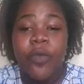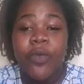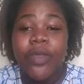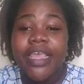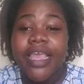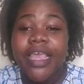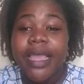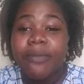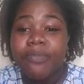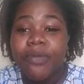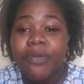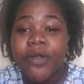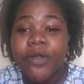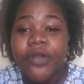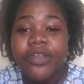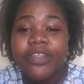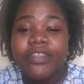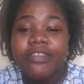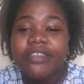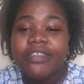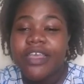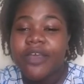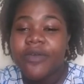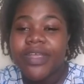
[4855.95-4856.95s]
We can
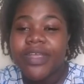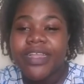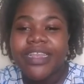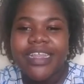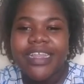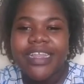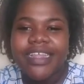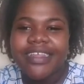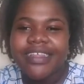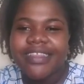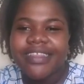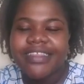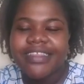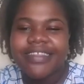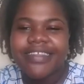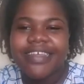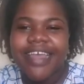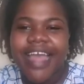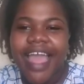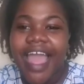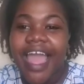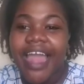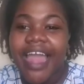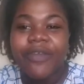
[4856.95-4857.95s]
proudly say we did it,
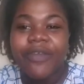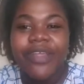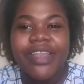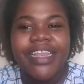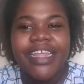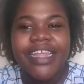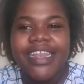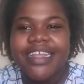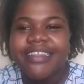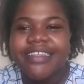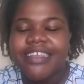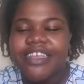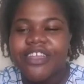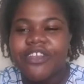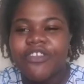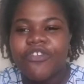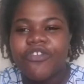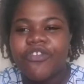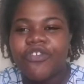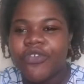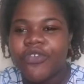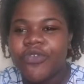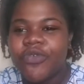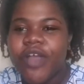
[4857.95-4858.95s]
and we did it in
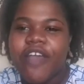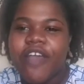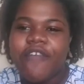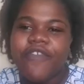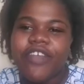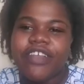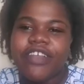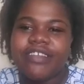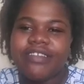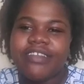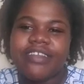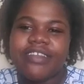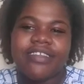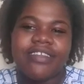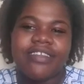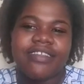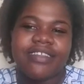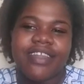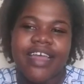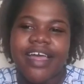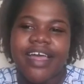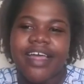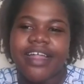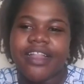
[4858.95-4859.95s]
true FST
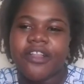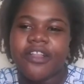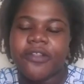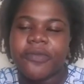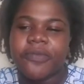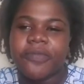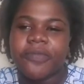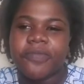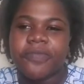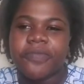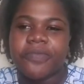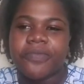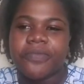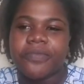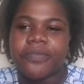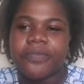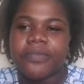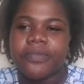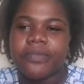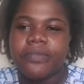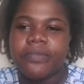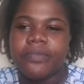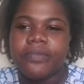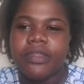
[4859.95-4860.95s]
style.
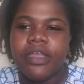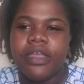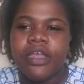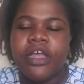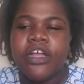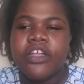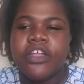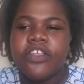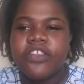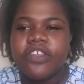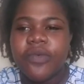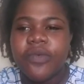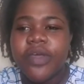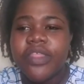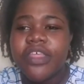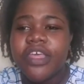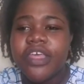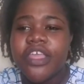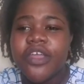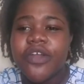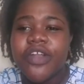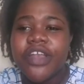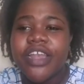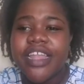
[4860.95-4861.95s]
So whether
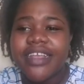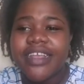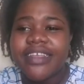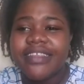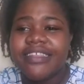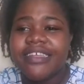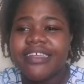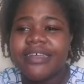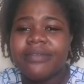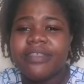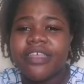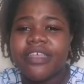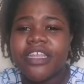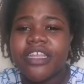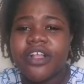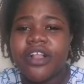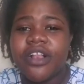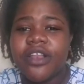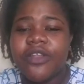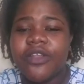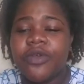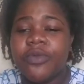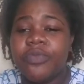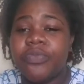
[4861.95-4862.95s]
your next steps
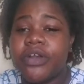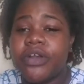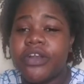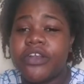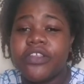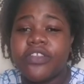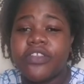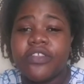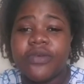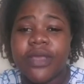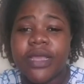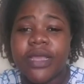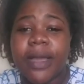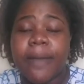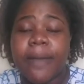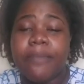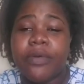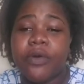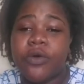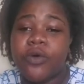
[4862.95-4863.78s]
include pursuing a